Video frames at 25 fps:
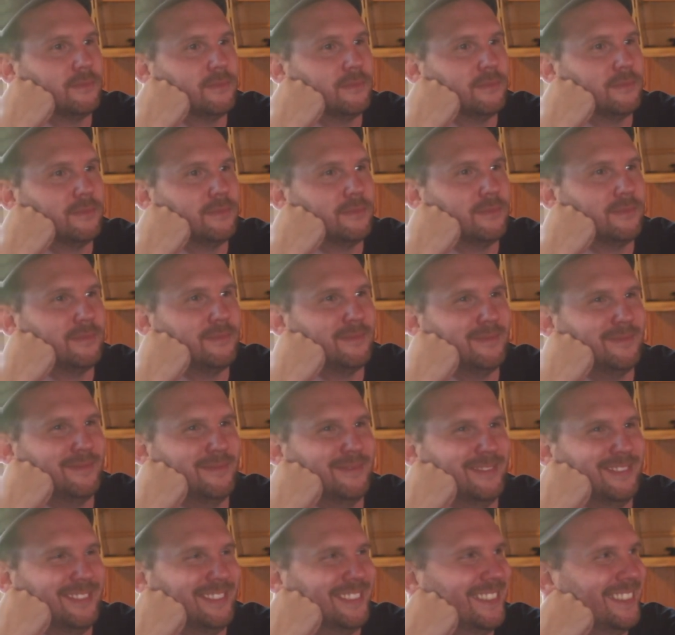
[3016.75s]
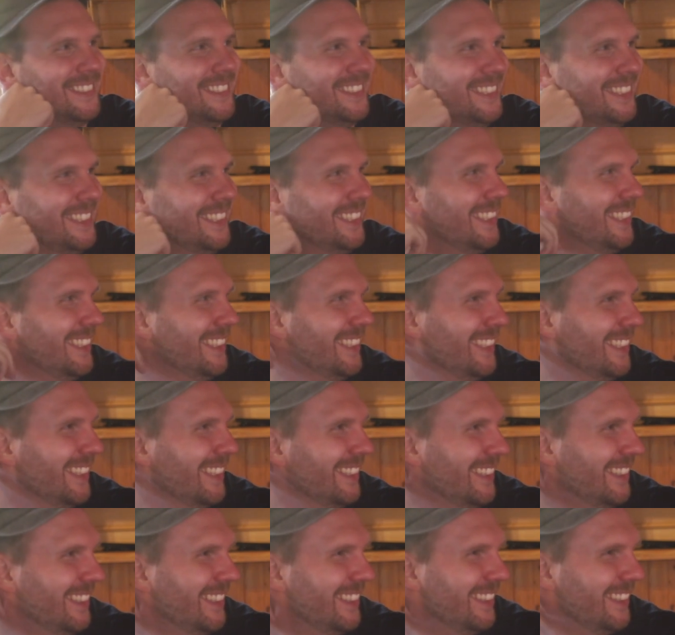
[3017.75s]

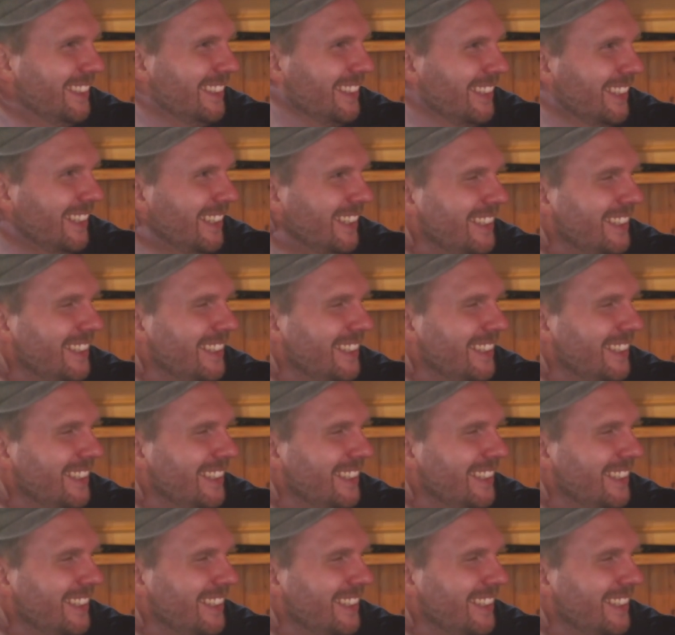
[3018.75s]
This person isn't speaking.